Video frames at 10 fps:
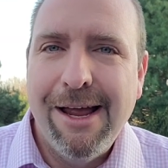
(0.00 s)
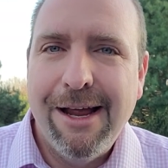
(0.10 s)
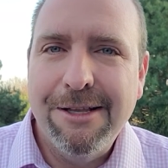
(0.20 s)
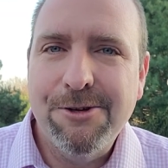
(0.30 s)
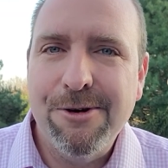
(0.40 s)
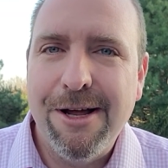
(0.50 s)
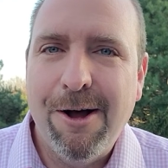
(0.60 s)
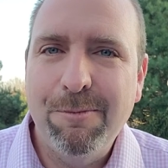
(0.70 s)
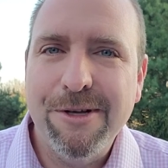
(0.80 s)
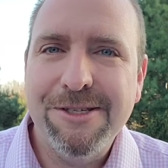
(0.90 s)
And so to
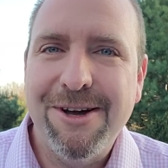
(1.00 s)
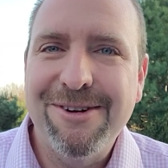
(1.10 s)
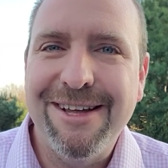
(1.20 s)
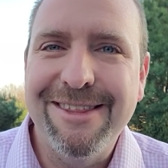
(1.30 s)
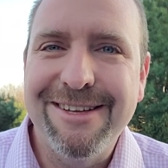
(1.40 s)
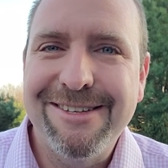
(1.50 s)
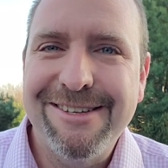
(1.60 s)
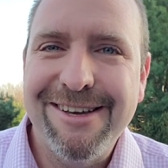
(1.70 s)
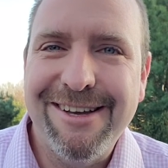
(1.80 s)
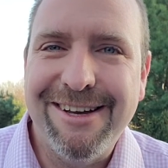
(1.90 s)
help us out on
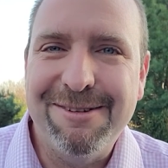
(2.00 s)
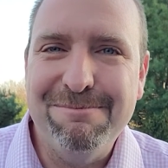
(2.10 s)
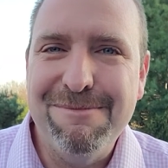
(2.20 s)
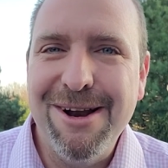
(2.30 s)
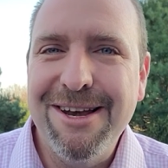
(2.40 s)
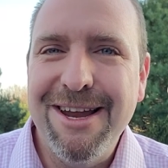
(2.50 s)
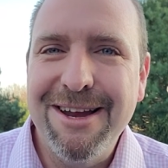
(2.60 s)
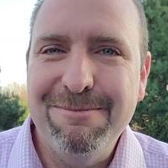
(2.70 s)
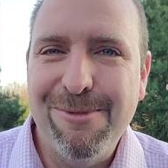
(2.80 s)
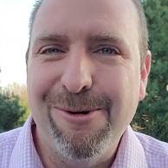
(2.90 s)
this
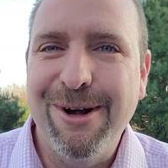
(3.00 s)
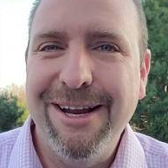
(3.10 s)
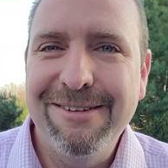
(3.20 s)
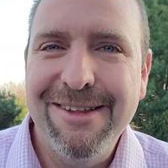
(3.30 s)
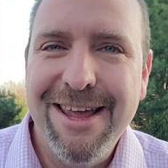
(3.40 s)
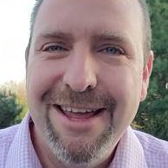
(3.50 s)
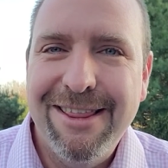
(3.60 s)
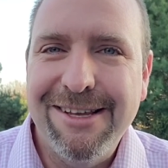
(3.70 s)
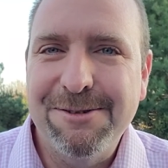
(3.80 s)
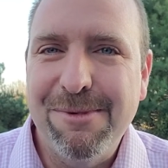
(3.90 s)
Monday morning,
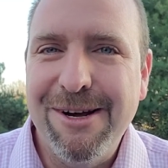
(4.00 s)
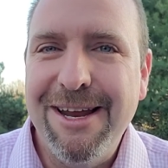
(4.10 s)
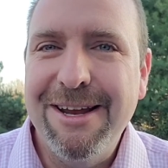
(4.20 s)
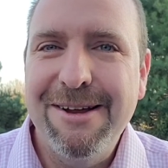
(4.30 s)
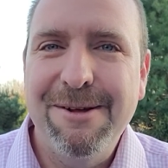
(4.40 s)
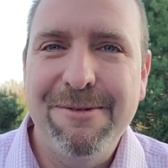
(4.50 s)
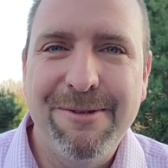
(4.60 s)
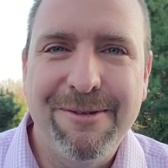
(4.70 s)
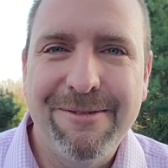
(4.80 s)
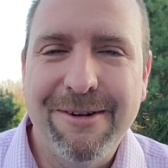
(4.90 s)
this Monday
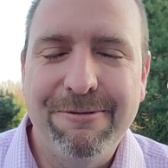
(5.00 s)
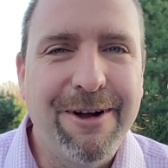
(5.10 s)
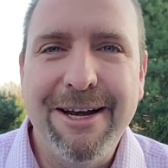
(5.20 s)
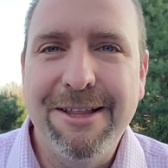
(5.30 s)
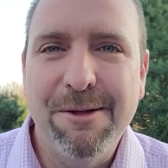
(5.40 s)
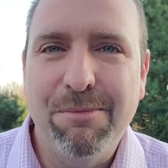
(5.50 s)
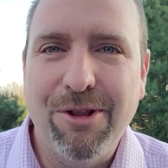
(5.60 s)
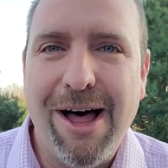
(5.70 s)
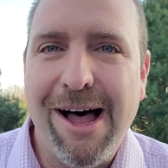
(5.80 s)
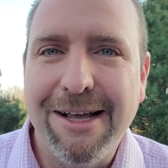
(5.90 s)
fighting the
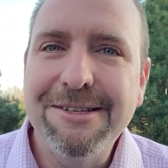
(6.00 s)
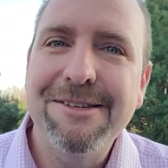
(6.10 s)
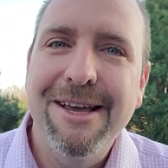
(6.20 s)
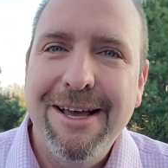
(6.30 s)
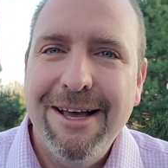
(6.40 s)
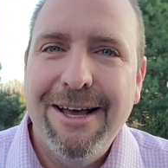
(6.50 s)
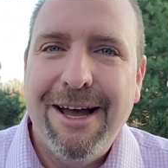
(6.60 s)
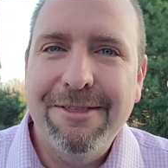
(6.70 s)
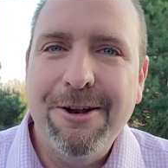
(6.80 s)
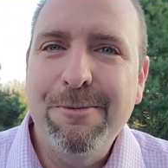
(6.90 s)
blahs,
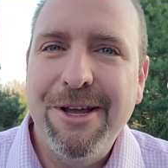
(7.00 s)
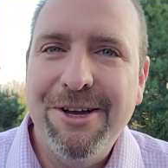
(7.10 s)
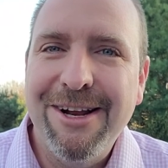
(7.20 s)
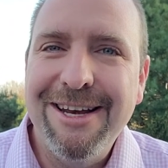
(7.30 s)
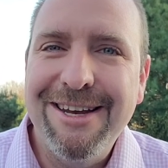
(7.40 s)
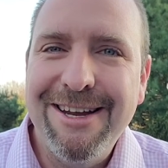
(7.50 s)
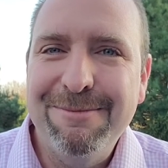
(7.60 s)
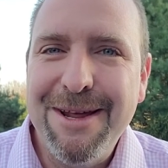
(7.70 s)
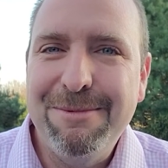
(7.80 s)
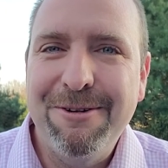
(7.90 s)
I thought it would be a good idea
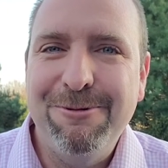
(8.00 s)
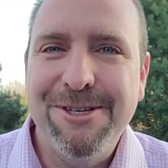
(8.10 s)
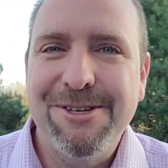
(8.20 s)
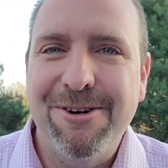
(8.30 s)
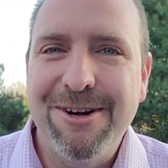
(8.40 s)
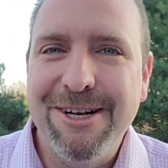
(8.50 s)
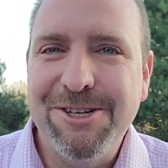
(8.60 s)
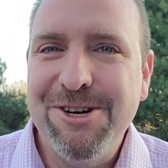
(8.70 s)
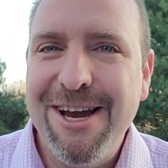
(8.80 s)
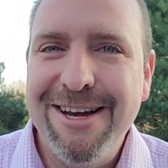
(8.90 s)
maybe if we started a
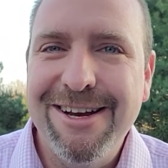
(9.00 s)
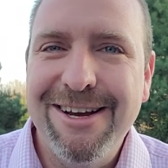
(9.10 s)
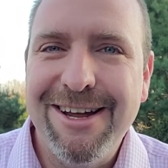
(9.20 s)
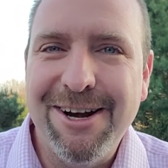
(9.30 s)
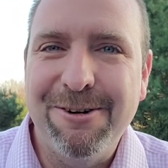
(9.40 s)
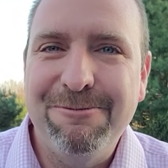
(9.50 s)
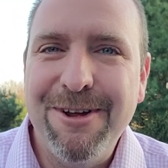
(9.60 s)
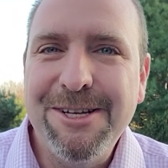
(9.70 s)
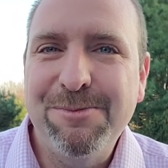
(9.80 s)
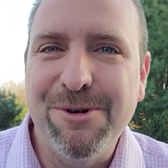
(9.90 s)
chain on our
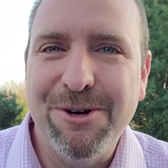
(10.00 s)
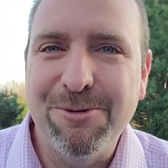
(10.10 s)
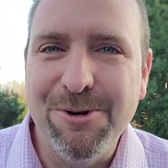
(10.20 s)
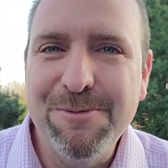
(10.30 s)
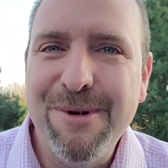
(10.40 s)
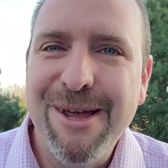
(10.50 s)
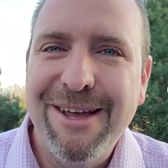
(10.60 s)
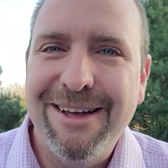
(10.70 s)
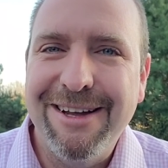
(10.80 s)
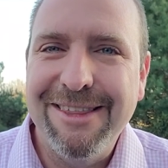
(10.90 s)
Facebook group
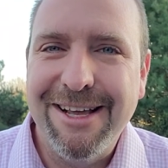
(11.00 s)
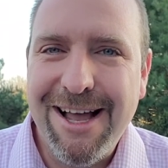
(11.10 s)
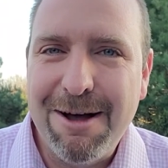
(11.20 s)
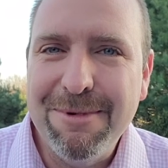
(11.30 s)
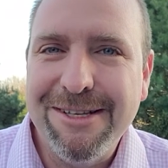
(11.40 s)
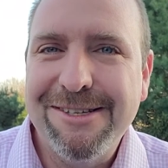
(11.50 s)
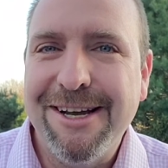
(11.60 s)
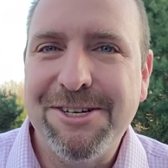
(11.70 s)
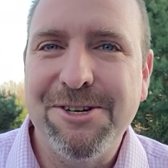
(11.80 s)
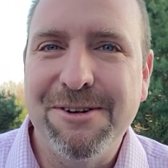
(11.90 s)
in the comments
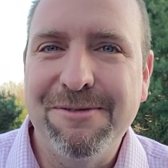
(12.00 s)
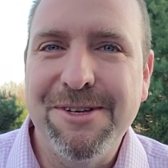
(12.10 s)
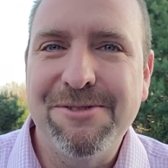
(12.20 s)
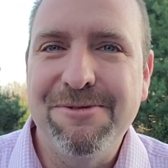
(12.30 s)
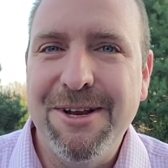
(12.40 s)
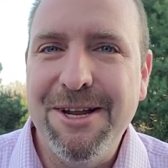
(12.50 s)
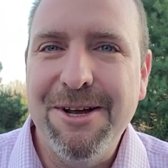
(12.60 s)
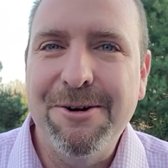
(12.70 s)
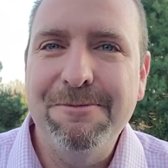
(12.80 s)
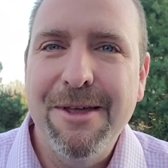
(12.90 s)
section of this
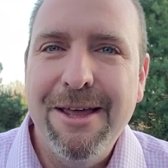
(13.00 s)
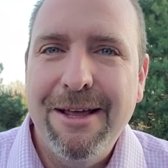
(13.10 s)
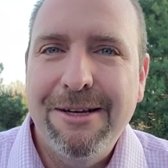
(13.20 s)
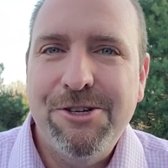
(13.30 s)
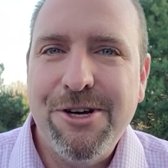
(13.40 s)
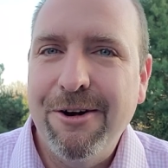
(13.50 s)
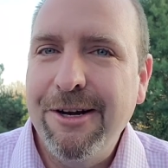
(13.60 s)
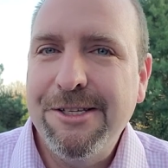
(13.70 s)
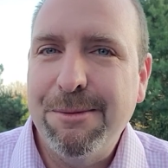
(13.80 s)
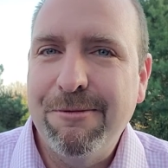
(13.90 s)
video,
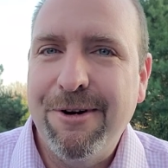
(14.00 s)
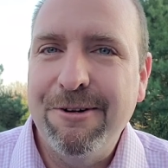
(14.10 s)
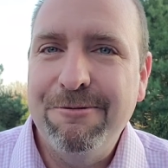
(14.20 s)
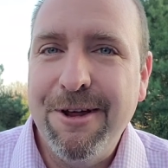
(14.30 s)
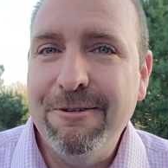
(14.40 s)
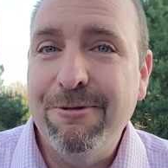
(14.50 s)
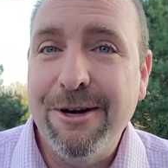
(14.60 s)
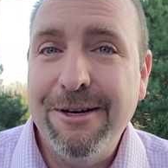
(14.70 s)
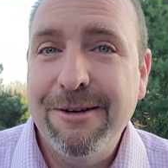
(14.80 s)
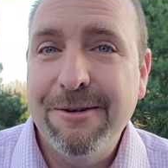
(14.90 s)
sharing some of our favorite